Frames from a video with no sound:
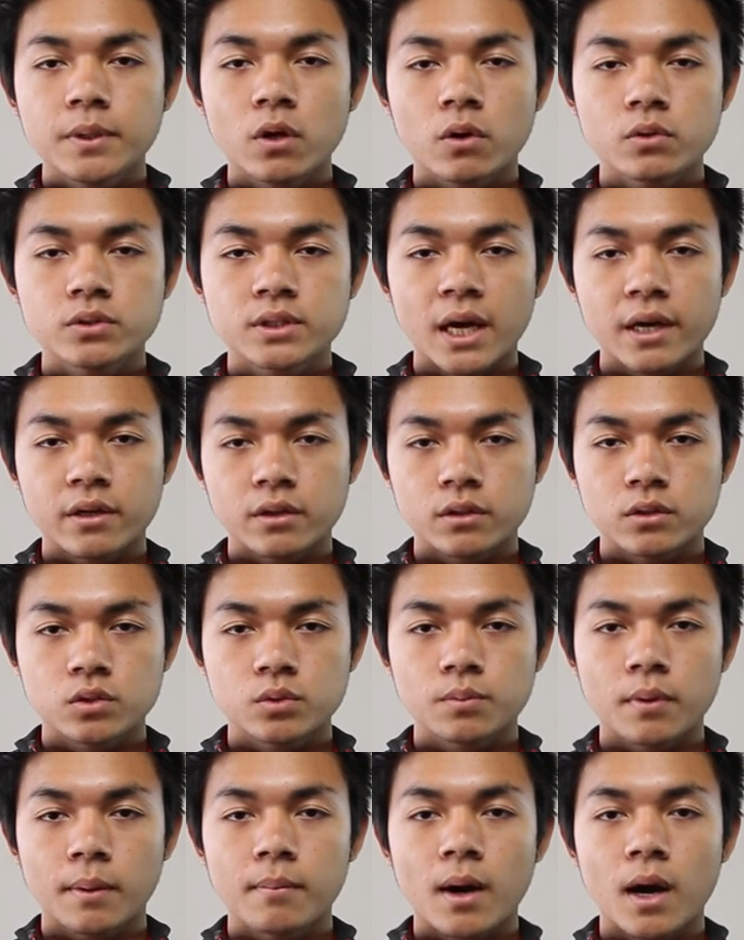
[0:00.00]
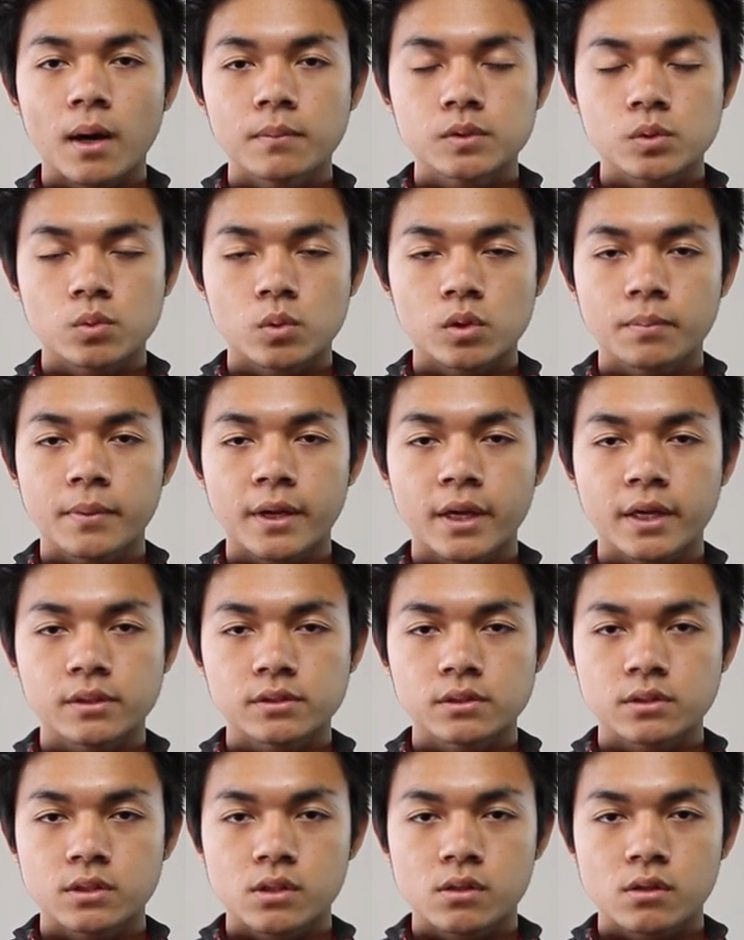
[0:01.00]
me hold tighter to my mom's warm
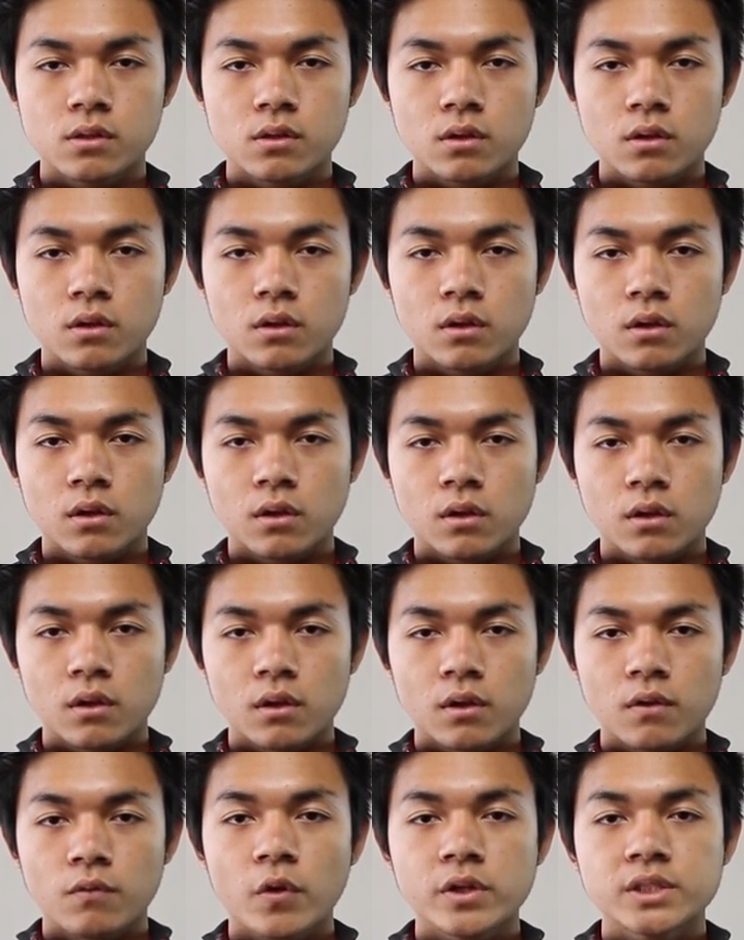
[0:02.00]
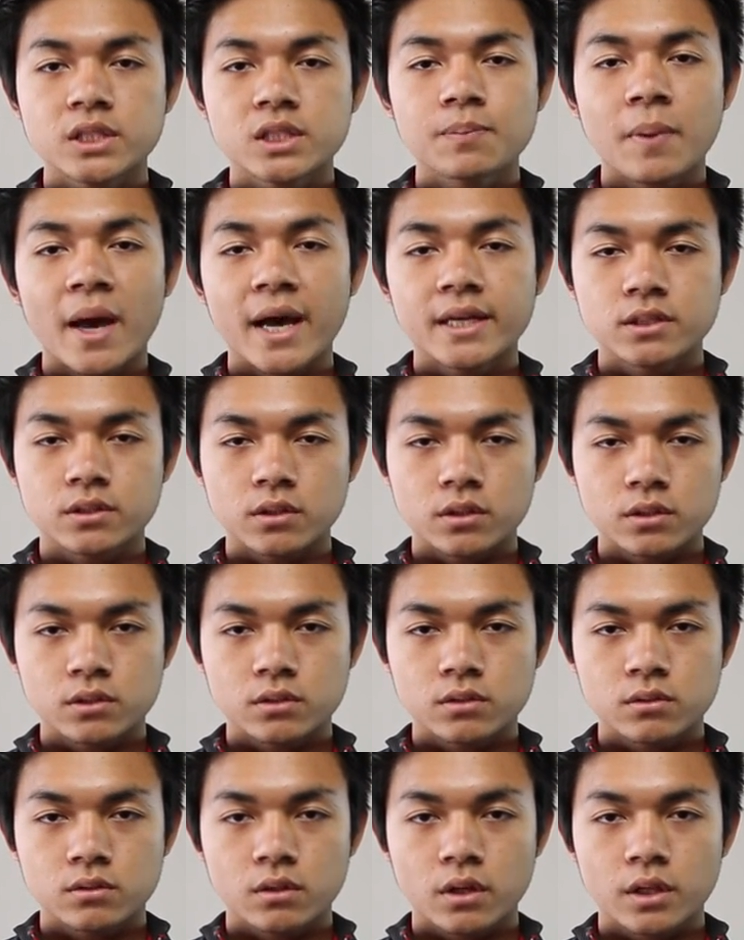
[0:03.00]
hands. Voices passed
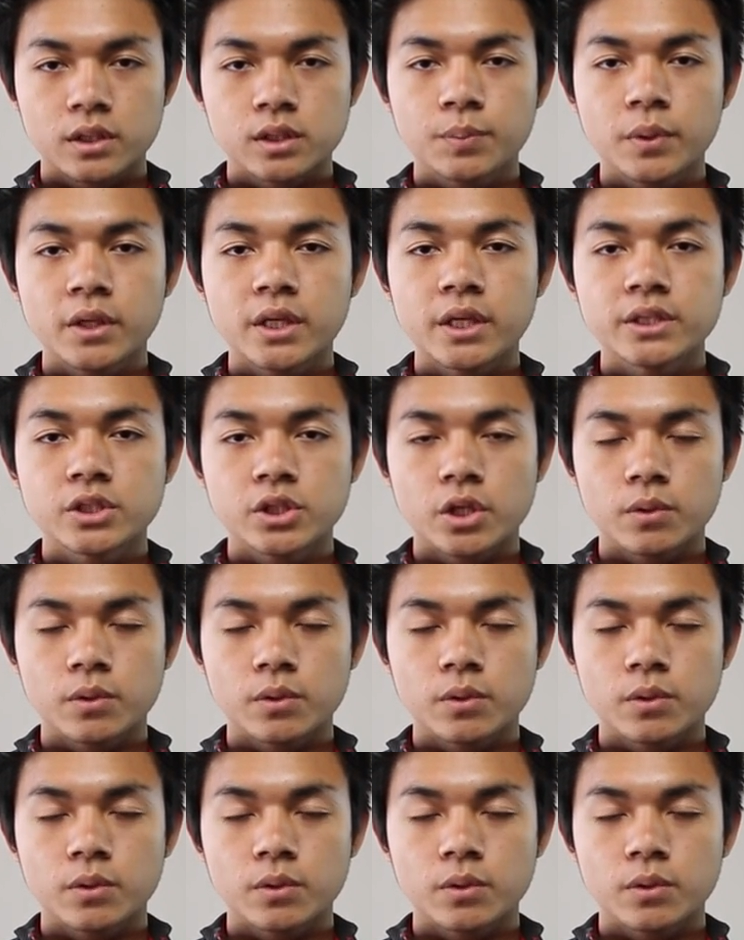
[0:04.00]
us, speaking